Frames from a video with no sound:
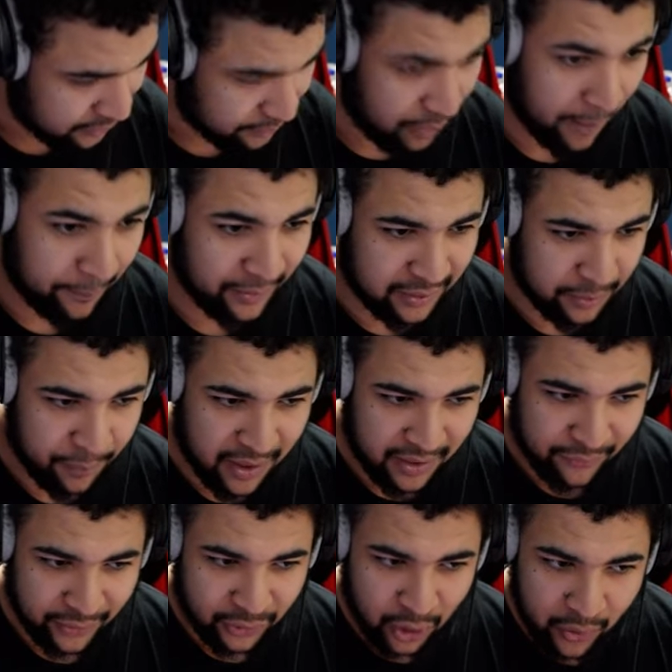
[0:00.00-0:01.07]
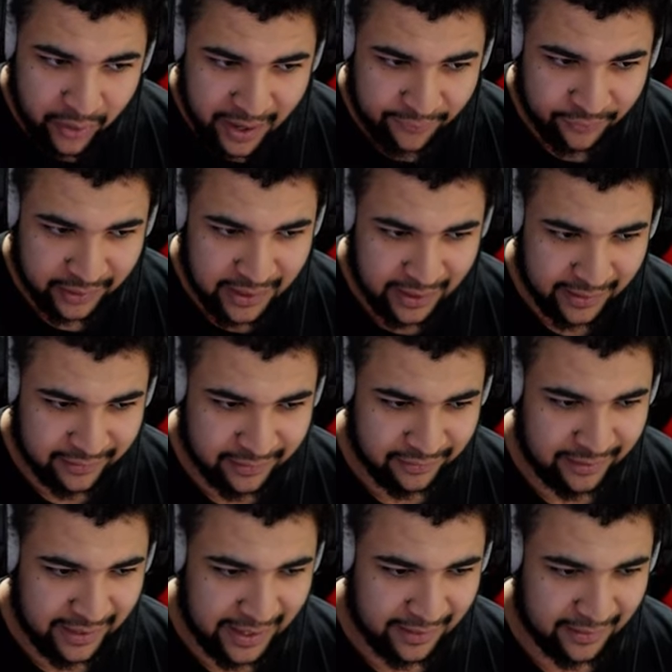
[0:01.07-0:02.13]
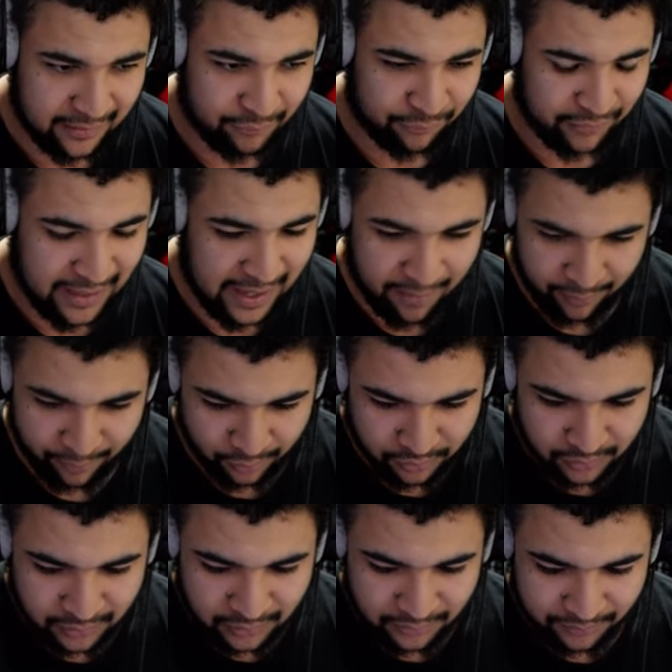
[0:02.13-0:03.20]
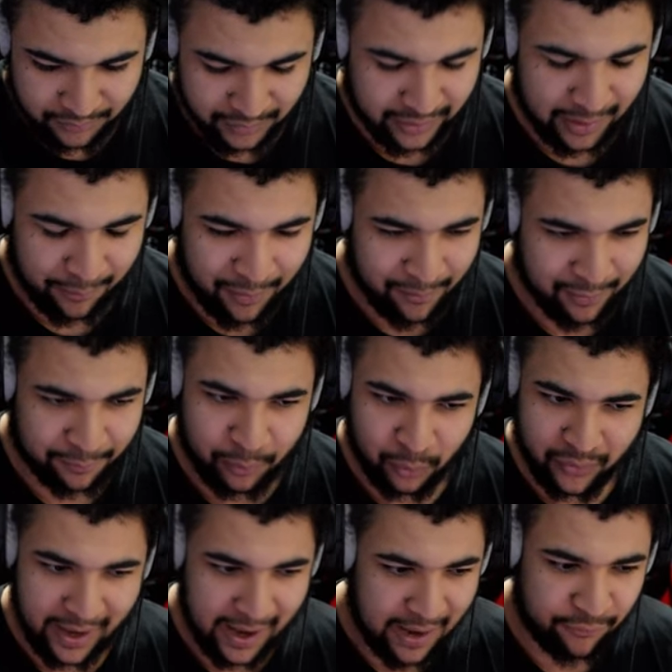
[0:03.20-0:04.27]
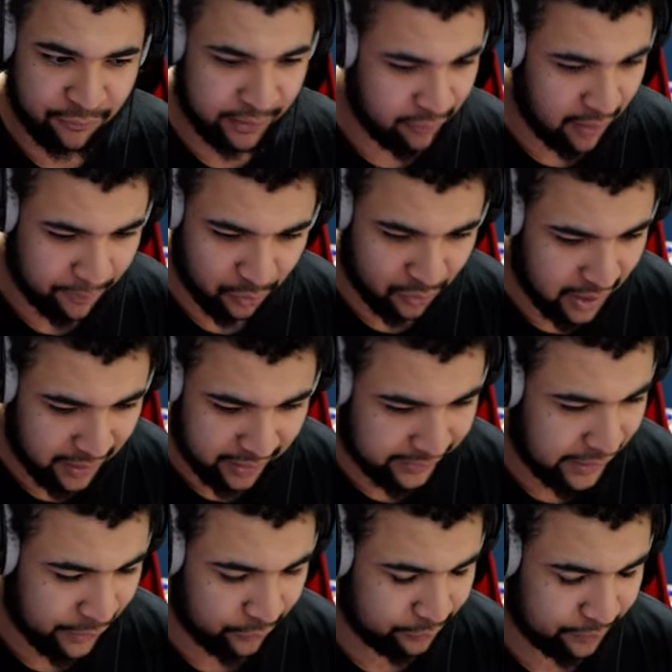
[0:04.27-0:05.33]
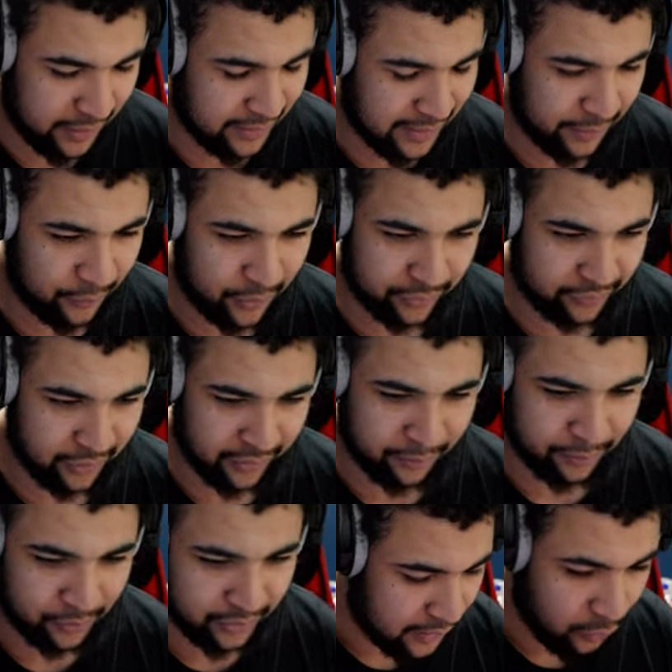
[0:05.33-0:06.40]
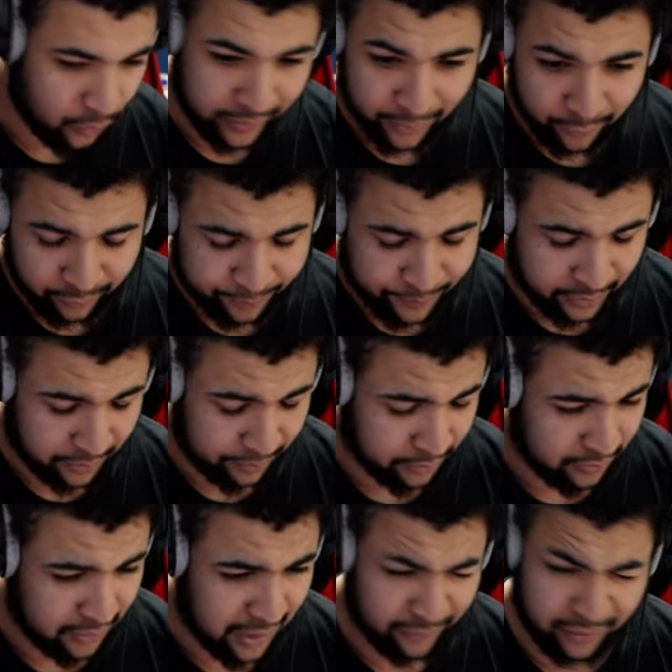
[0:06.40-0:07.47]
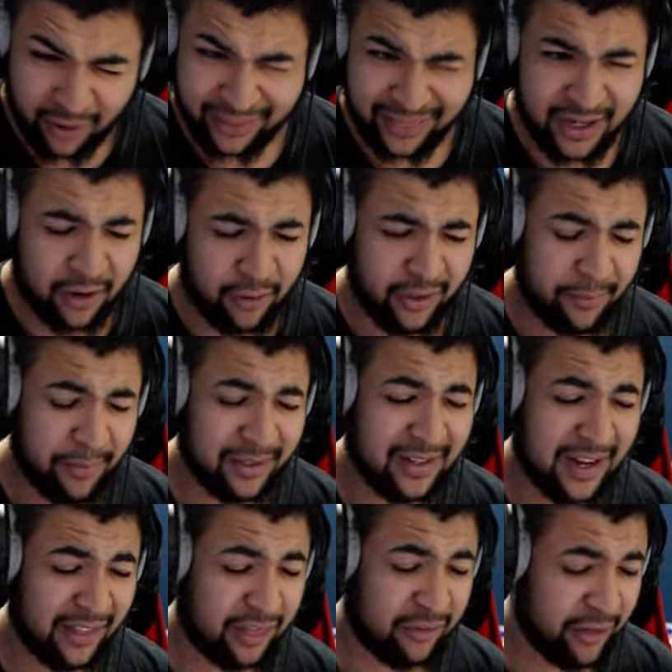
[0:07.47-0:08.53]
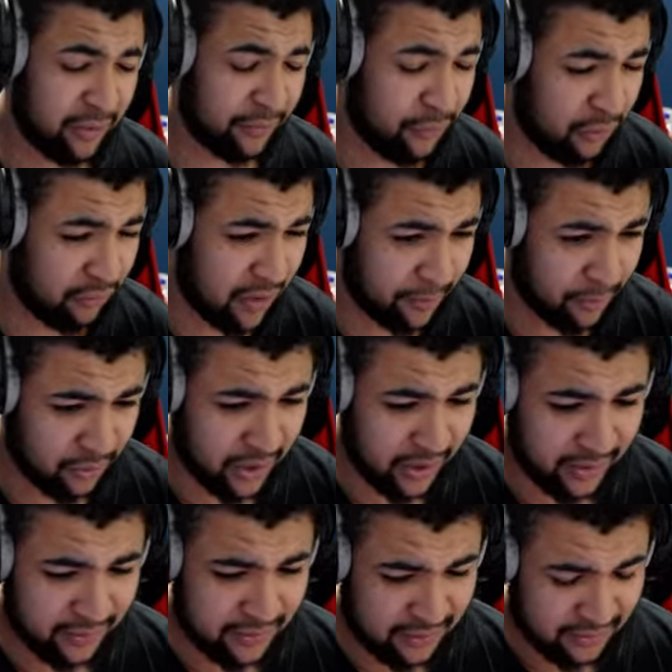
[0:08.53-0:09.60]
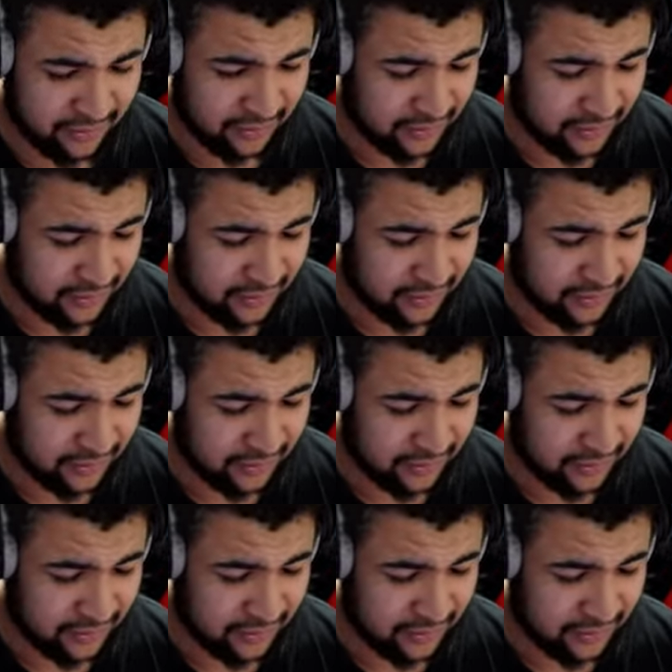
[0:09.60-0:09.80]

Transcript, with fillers: I'd be surprised if I don't have the collection set claimable, because I pretty much pulled every Rumble card there was uh, there was on the board, or there was pullable. I, was, I think I only missed like three or four Rumble cards.